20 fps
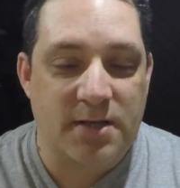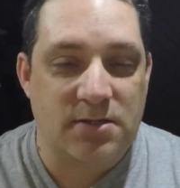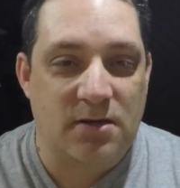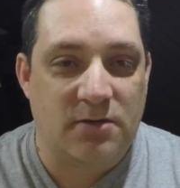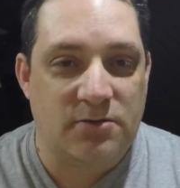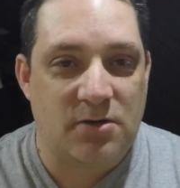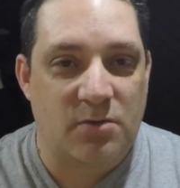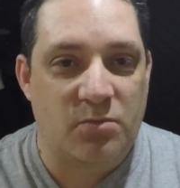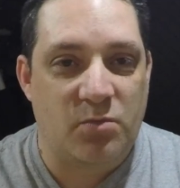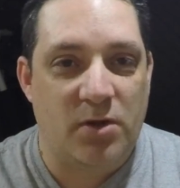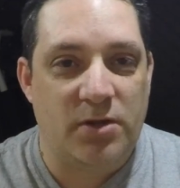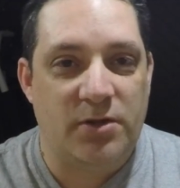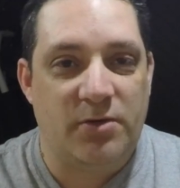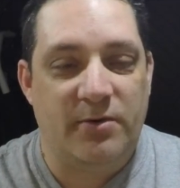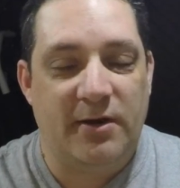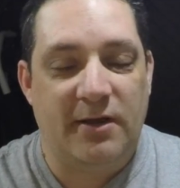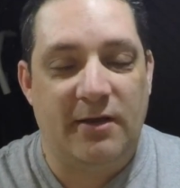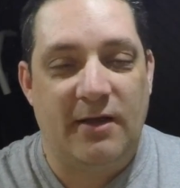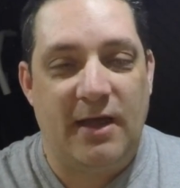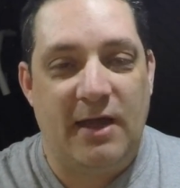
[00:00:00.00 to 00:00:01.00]
So I'm
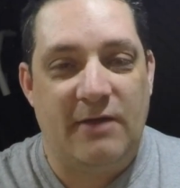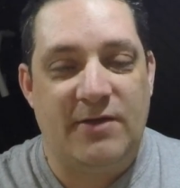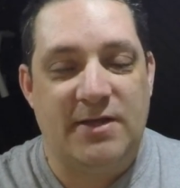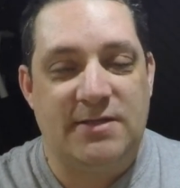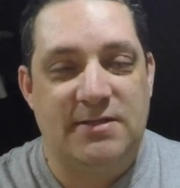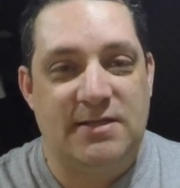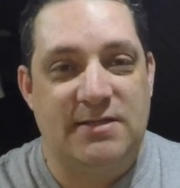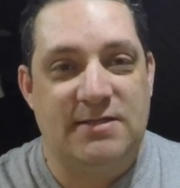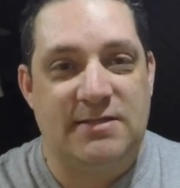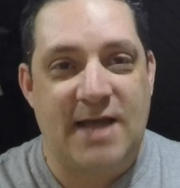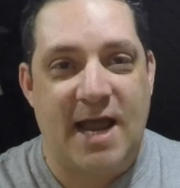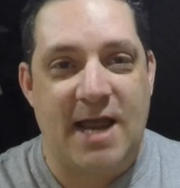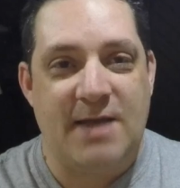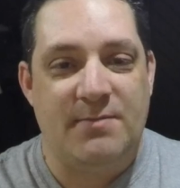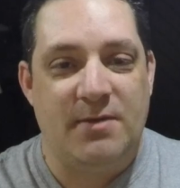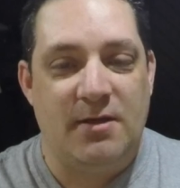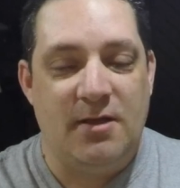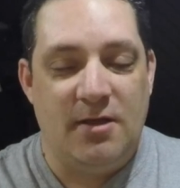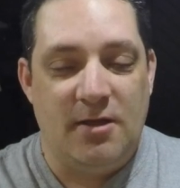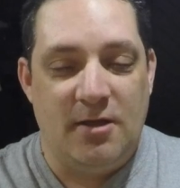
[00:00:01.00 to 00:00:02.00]
wondering if it's the
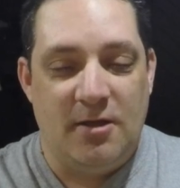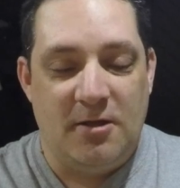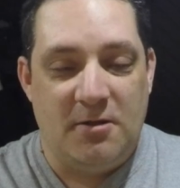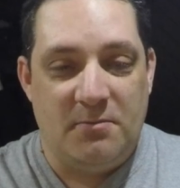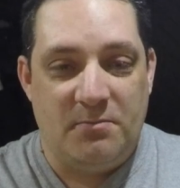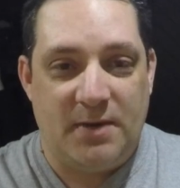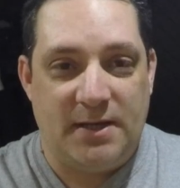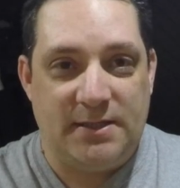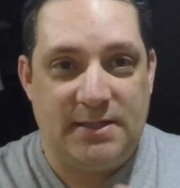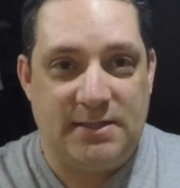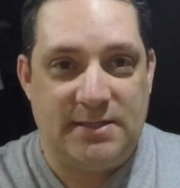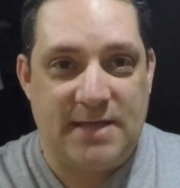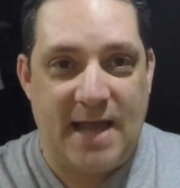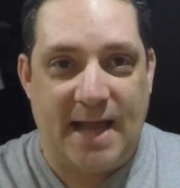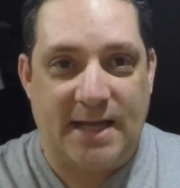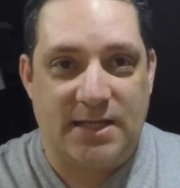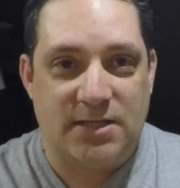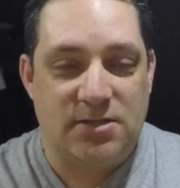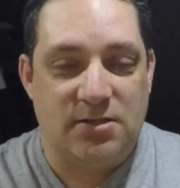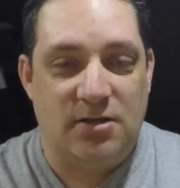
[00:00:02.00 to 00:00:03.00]
same, but it
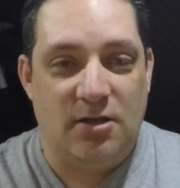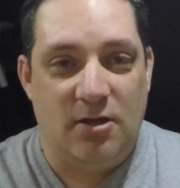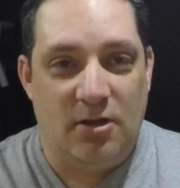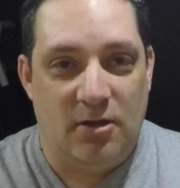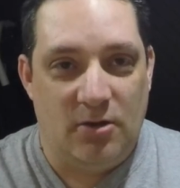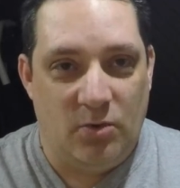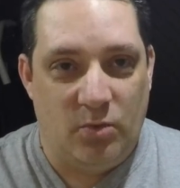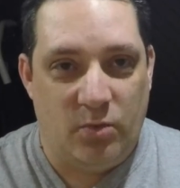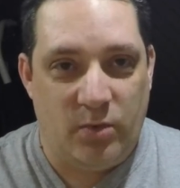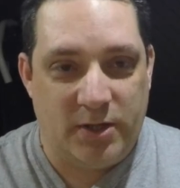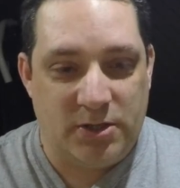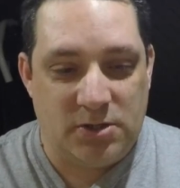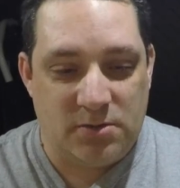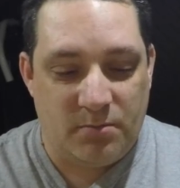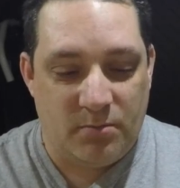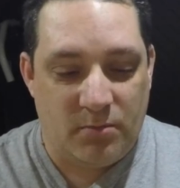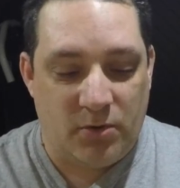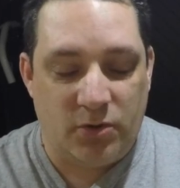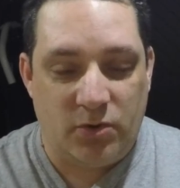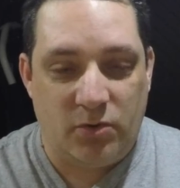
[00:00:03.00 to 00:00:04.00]
detects which
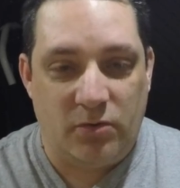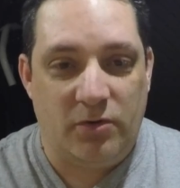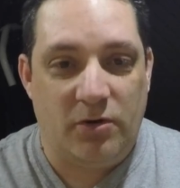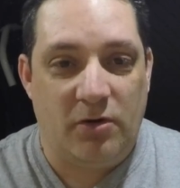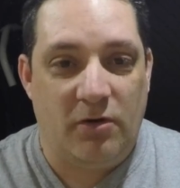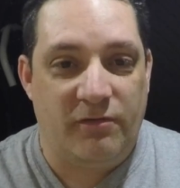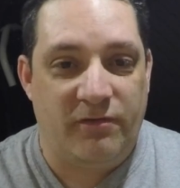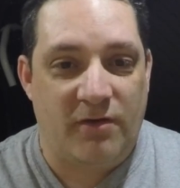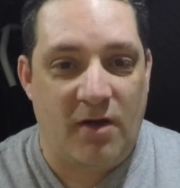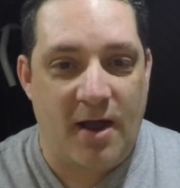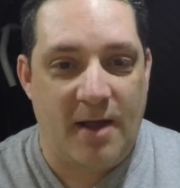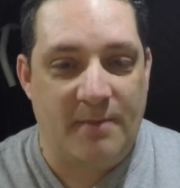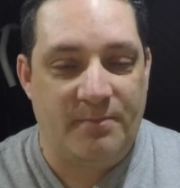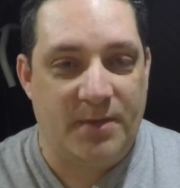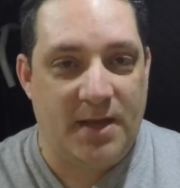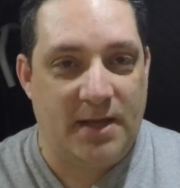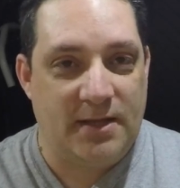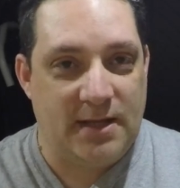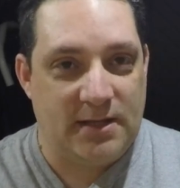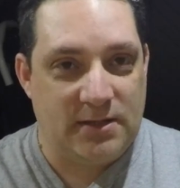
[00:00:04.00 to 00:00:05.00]
model you're flying
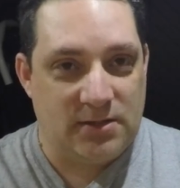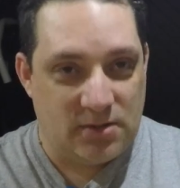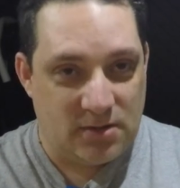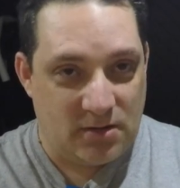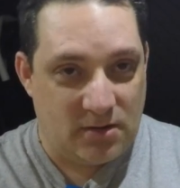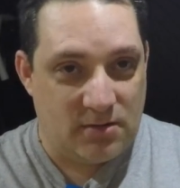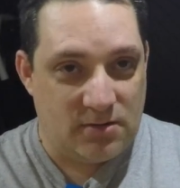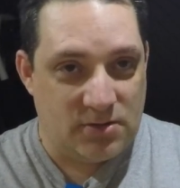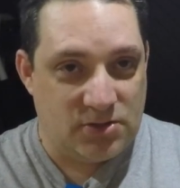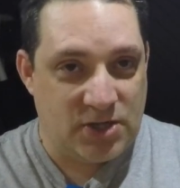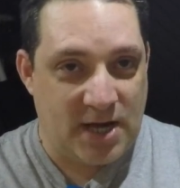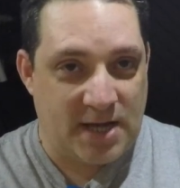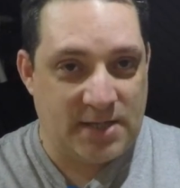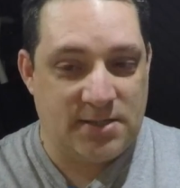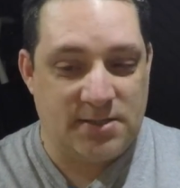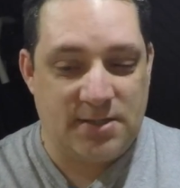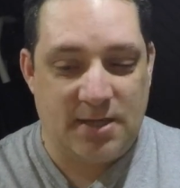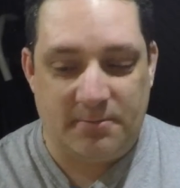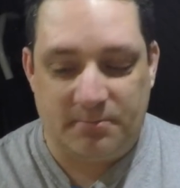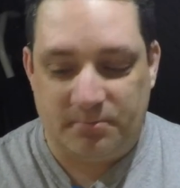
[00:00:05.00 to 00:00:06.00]
and then
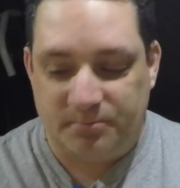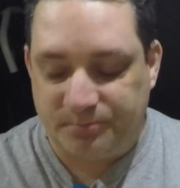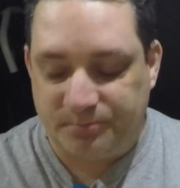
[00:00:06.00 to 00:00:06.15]
changes it.